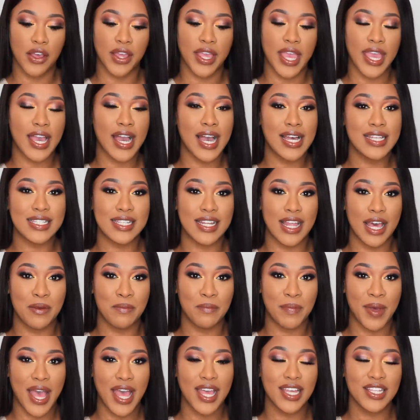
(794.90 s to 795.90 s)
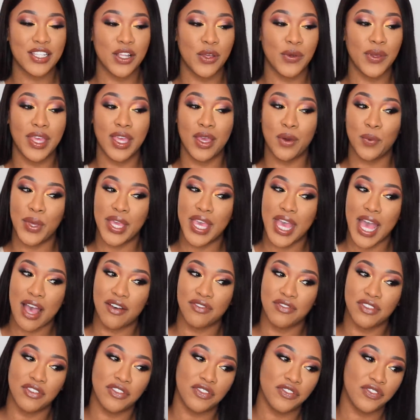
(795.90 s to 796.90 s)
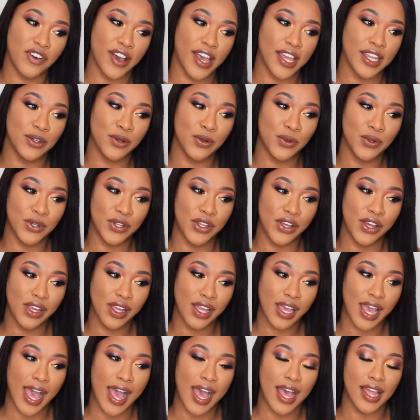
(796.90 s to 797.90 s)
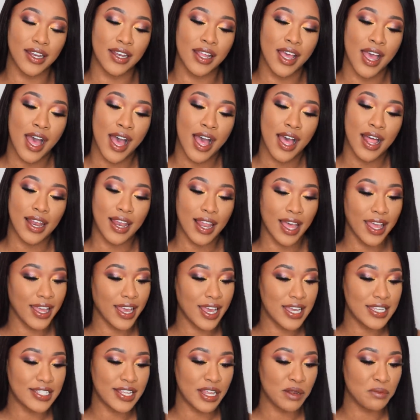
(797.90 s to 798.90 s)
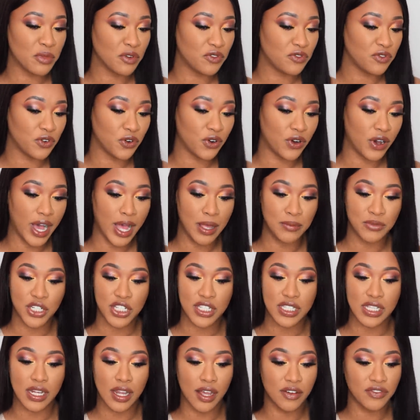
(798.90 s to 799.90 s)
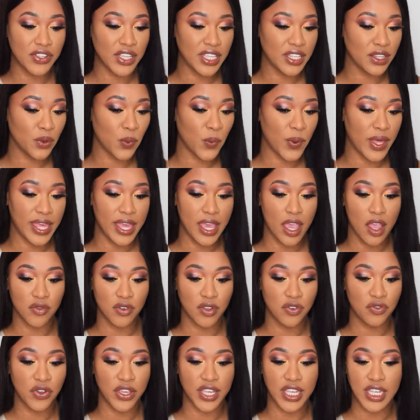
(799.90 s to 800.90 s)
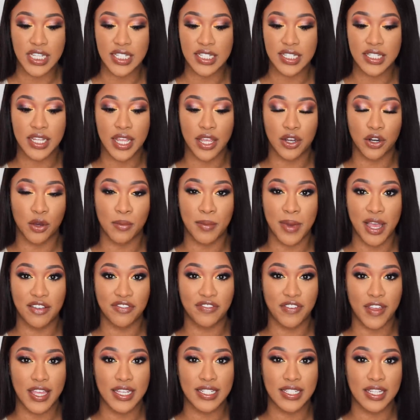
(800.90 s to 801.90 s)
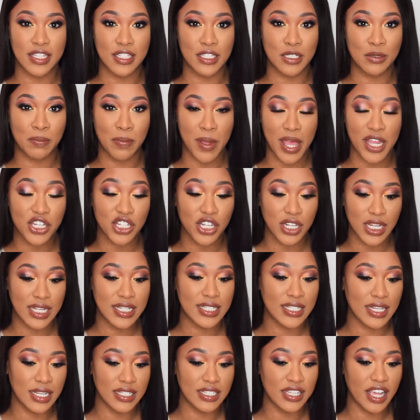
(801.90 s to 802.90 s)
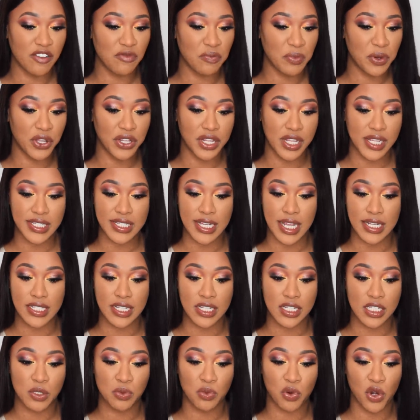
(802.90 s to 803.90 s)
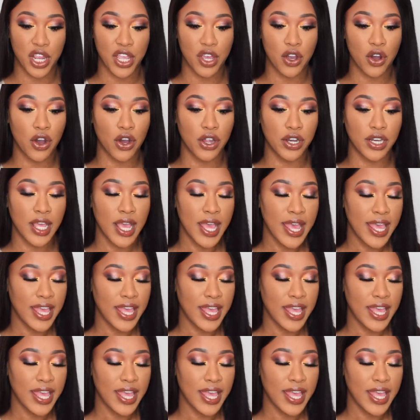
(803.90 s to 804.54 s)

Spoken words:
Okay guys, and I'm back. So here we have the final look, and like I said before, I'm just loving the way everything is sitting on my face, especially since I've put the setting spray on.